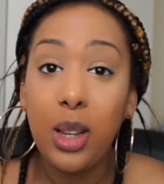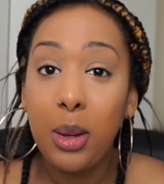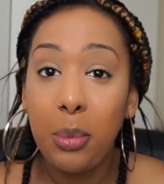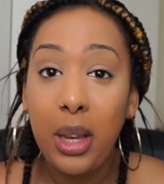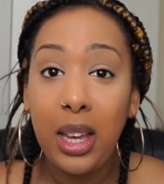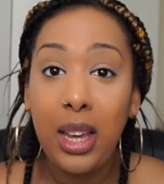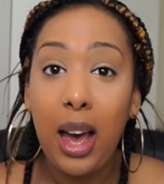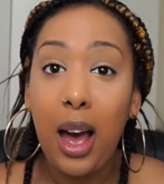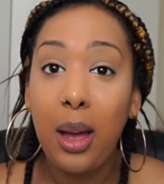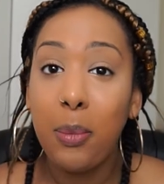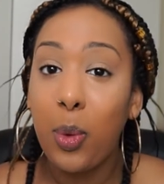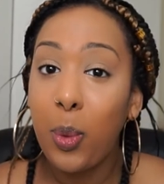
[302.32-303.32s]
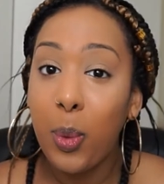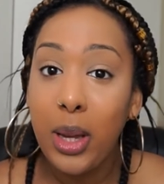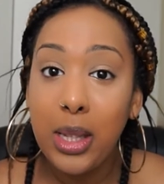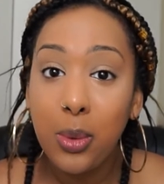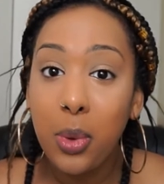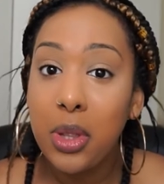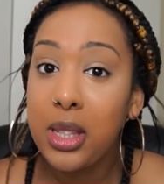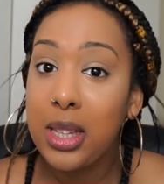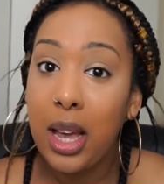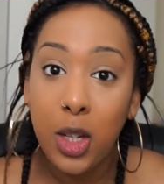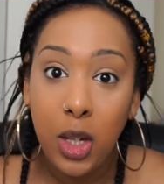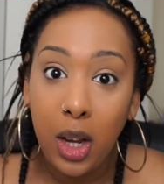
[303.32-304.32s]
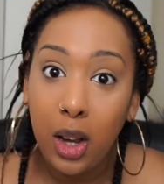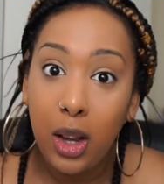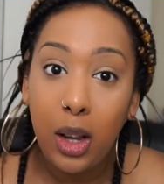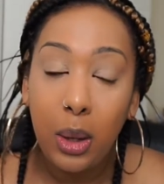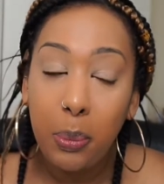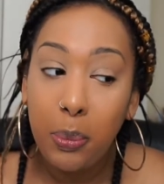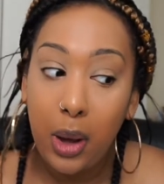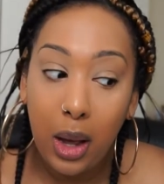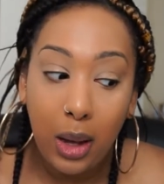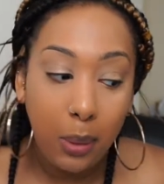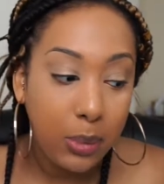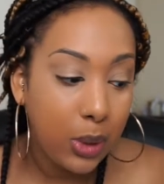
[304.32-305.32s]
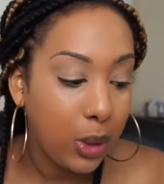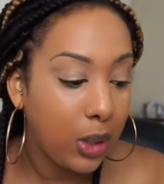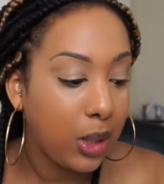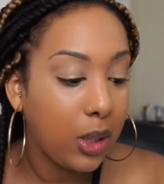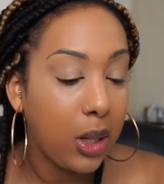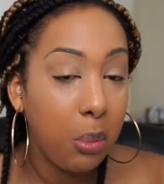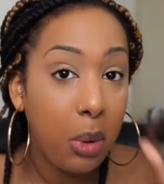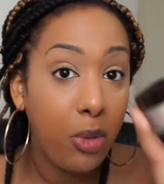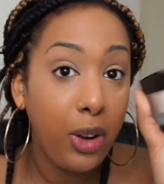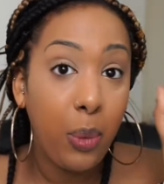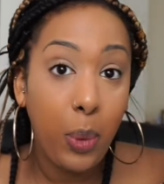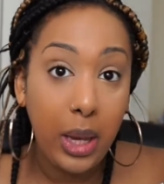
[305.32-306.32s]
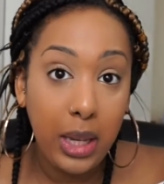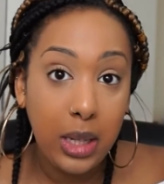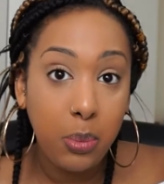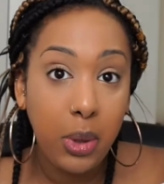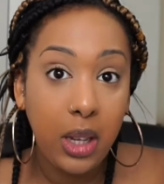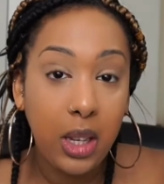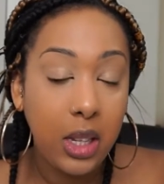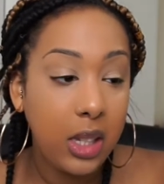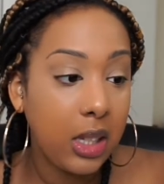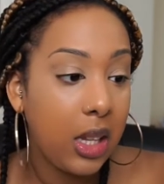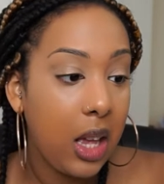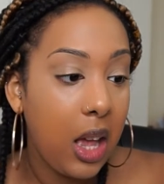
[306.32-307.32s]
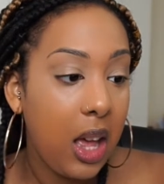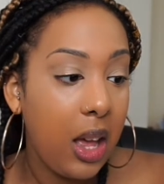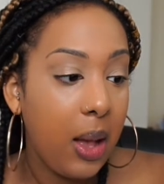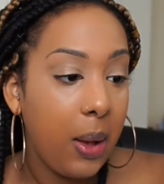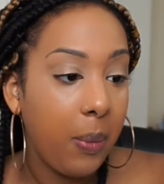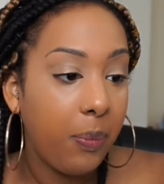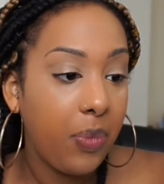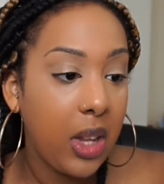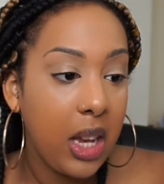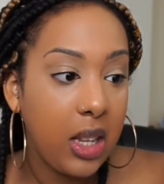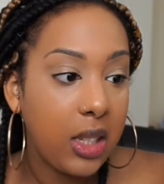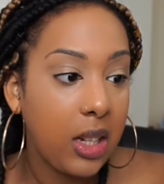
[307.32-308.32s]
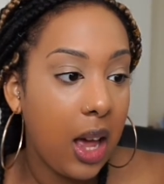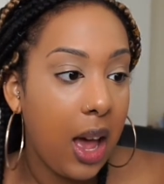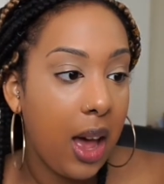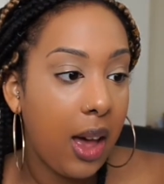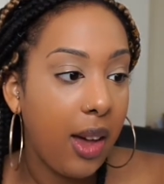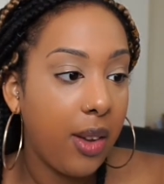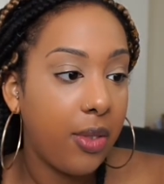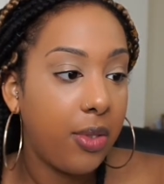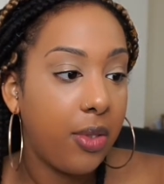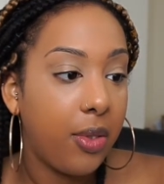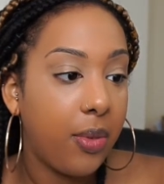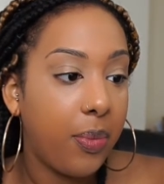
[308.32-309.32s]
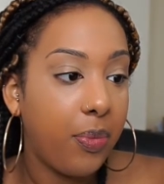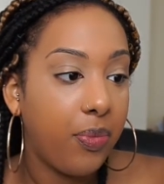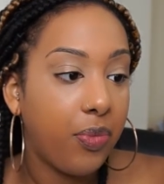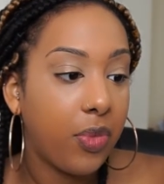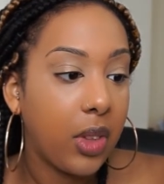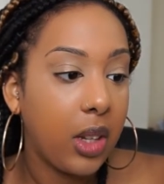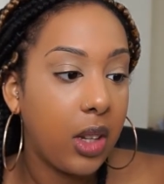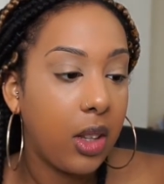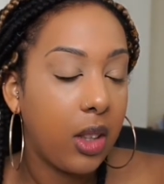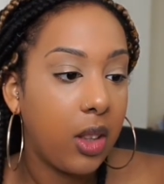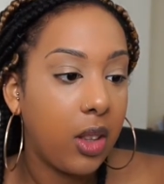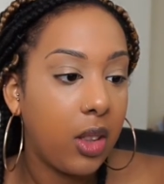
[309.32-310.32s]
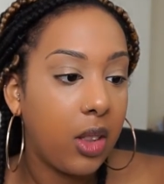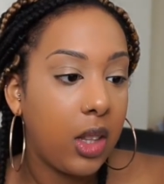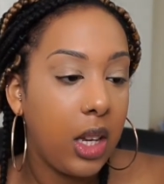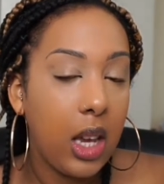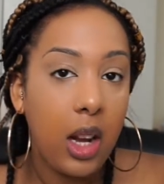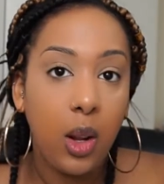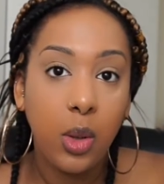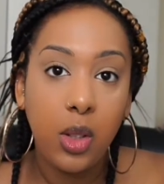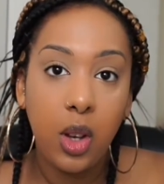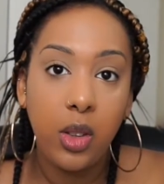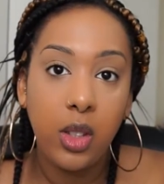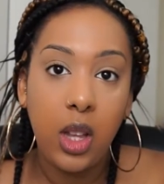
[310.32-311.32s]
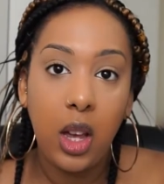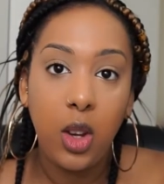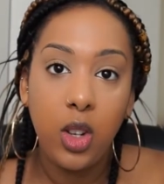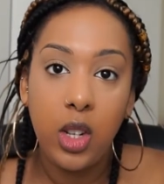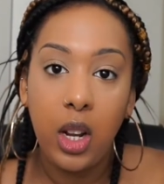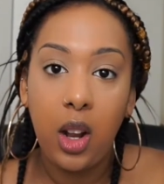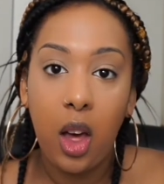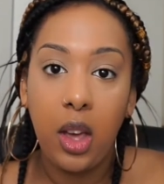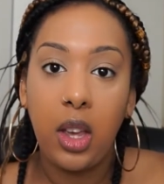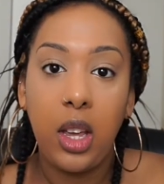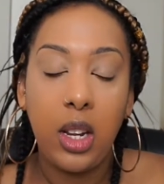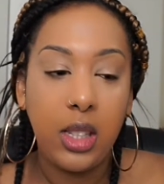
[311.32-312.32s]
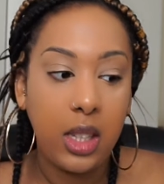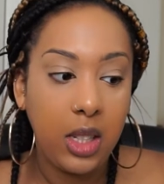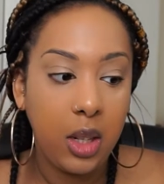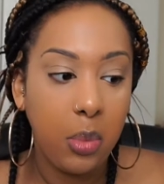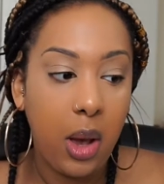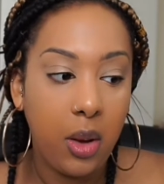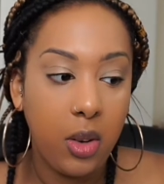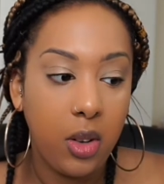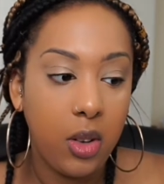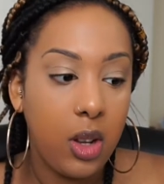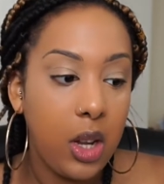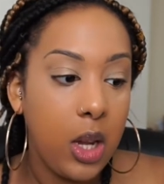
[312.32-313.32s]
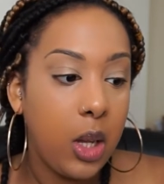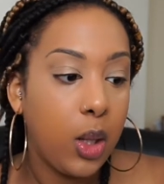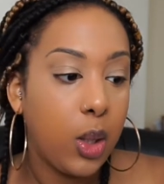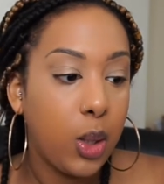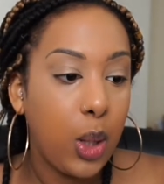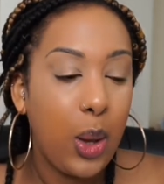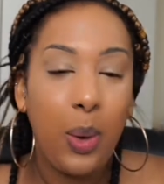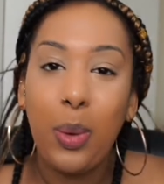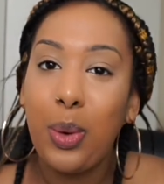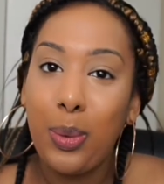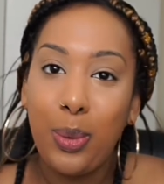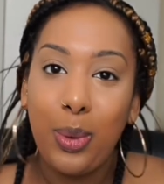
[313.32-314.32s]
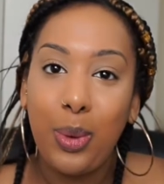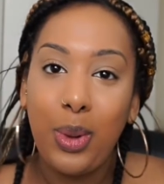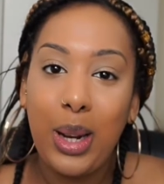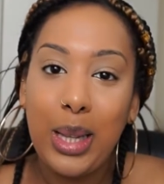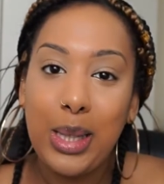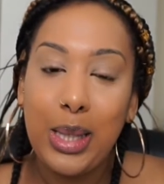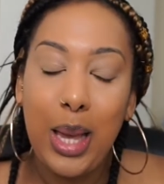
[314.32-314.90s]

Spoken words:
know me, I'm always with Sasha Buttercup, so this is going to be really weird because it doesn't have the yellow tones that I usually like in a setting powder. So let's